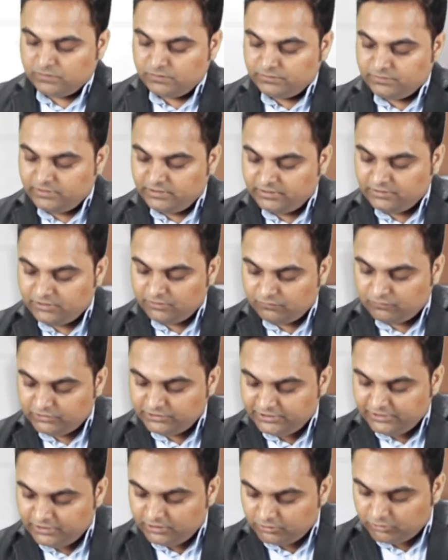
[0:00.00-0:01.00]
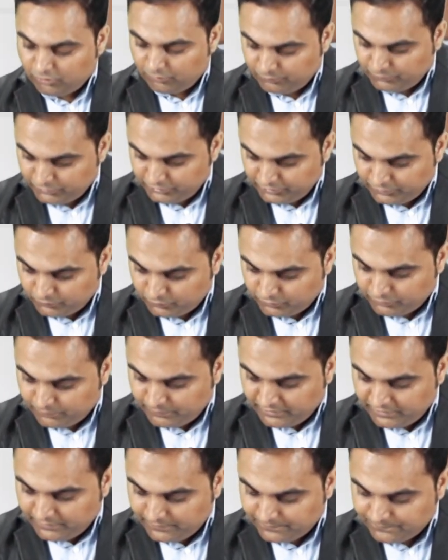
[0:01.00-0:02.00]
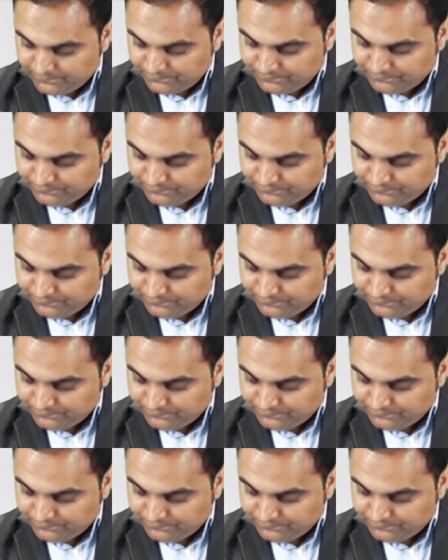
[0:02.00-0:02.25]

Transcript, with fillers: Then the vertical component would be